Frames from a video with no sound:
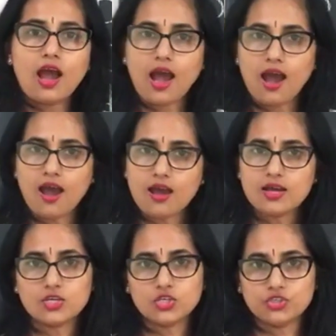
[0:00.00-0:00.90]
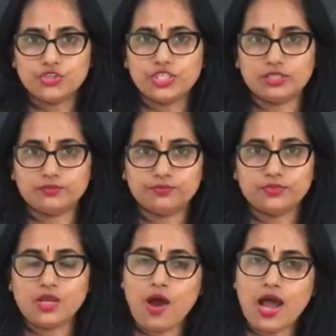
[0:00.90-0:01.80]
A, J.
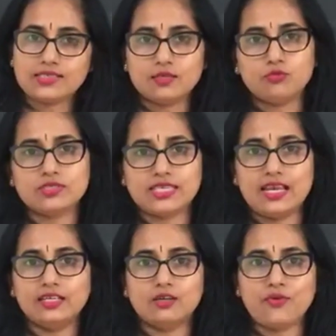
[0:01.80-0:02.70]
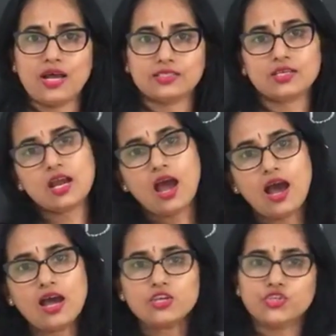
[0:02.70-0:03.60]
Now ask them to say a little faster.
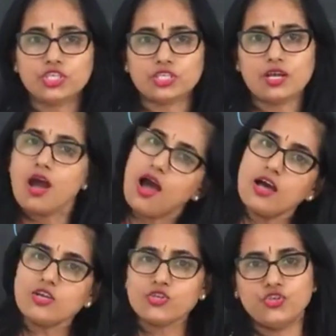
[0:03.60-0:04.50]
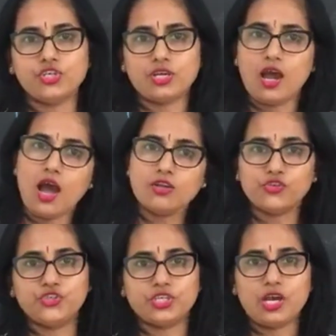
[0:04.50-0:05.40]
A, J, A, J, A,
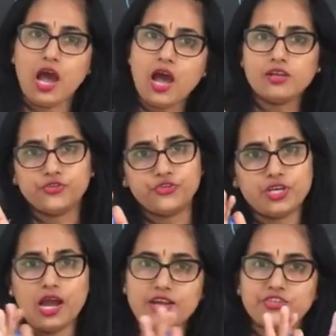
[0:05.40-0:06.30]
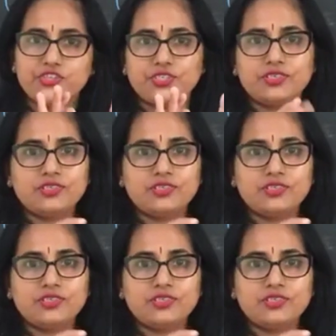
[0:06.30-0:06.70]
J, A, J, A, J.